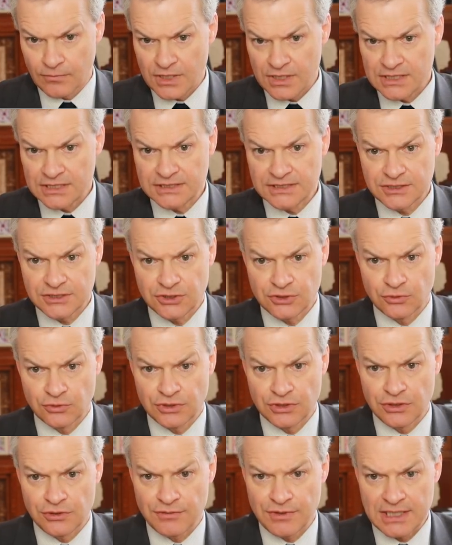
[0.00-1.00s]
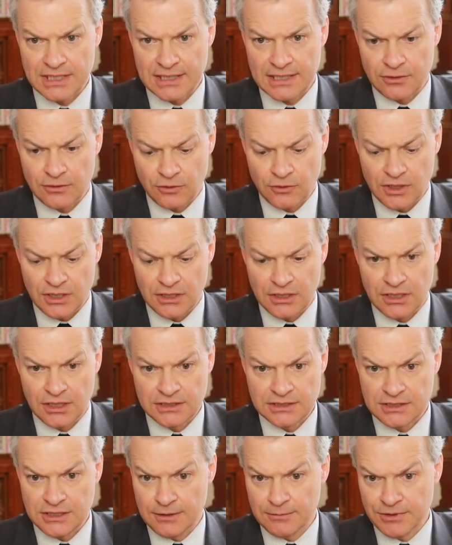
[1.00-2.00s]
But this is sorting the rack out quite
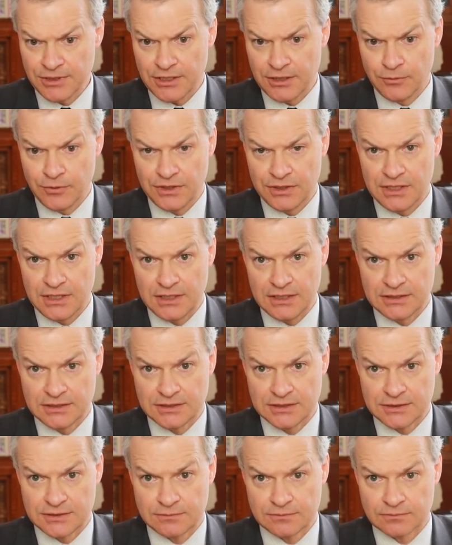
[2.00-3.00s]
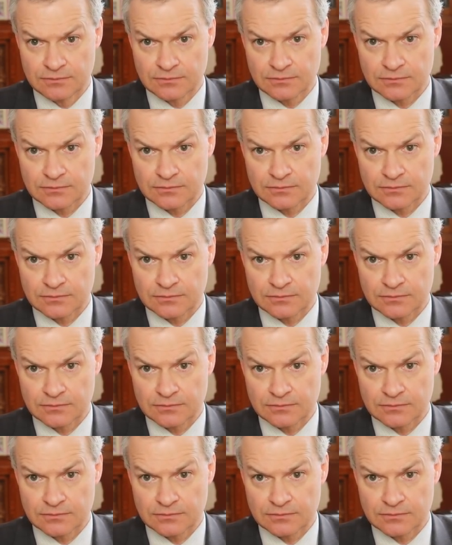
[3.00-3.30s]
nicely. I'm going with this.